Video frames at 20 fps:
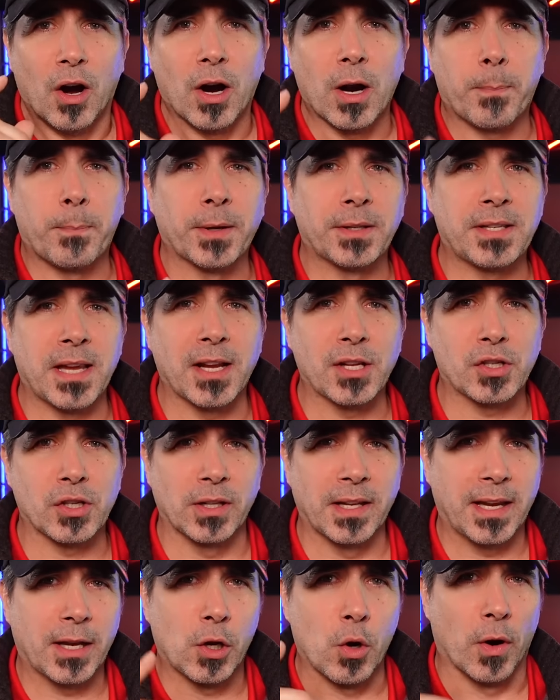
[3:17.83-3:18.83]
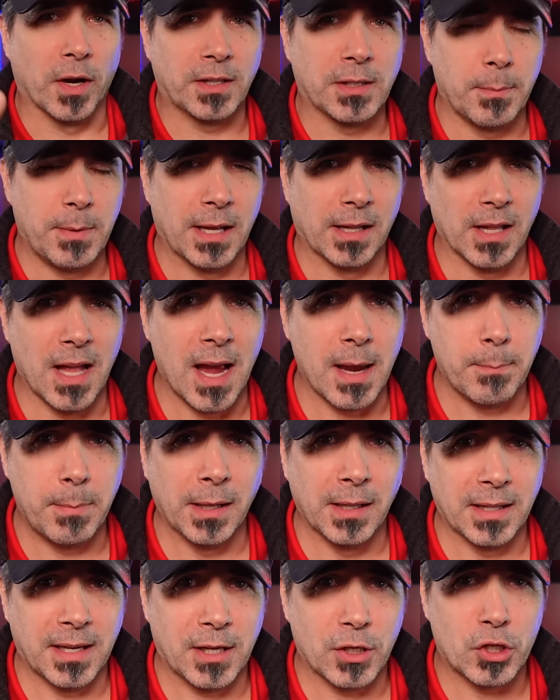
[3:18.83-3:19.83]
are potentially going to be a
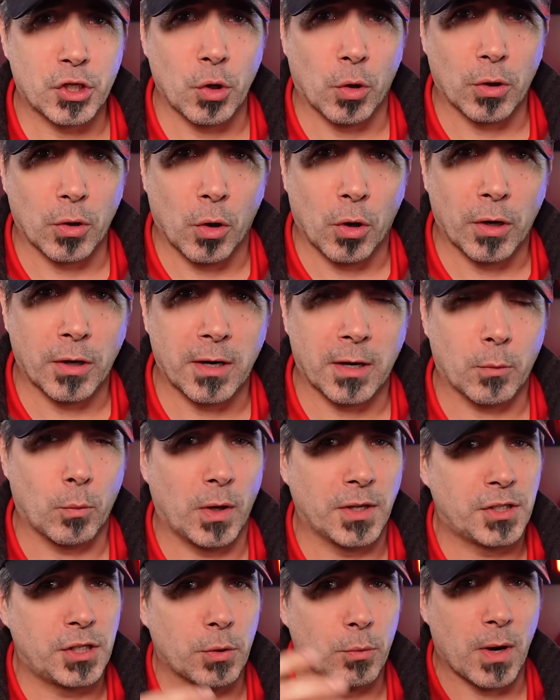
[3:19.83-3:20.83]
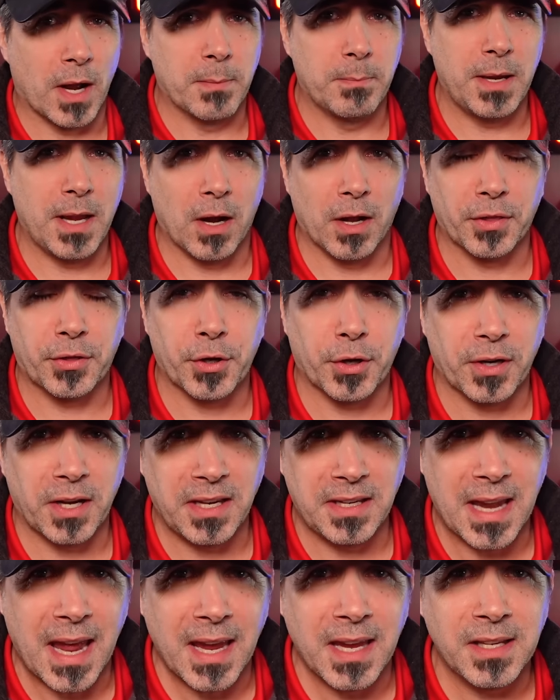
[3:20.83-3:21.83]
liability in short order. Once you run beyond
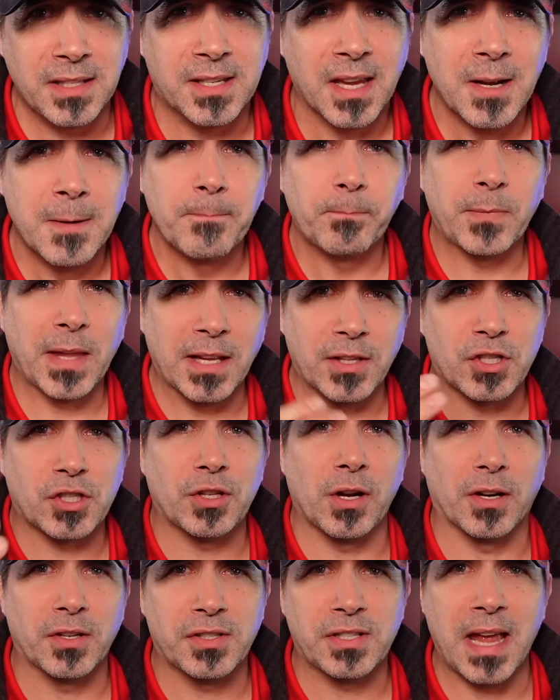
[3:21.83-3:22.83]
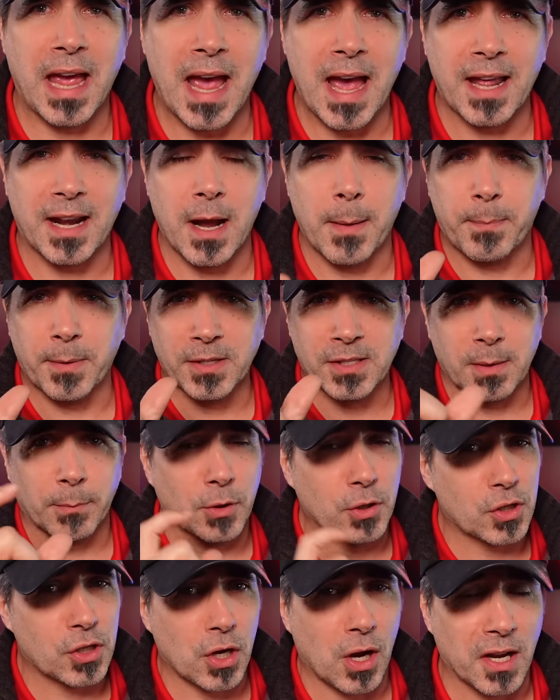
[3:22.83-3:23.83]
30 days, it starts to add up and some of
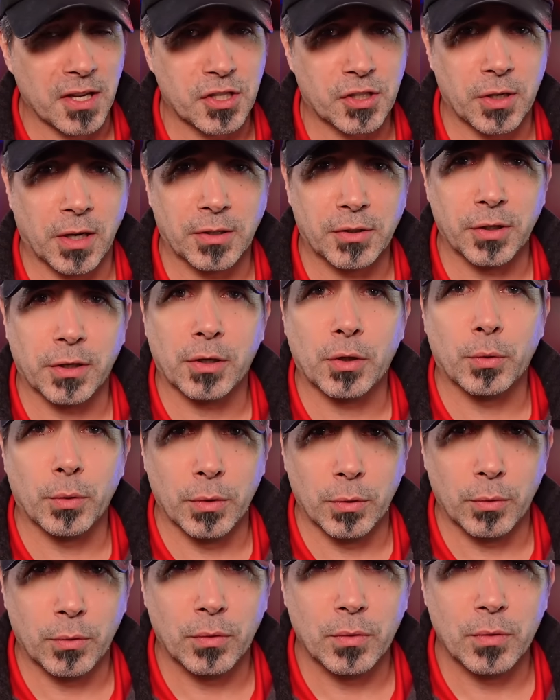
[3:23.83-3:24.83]
those costs start to accrue.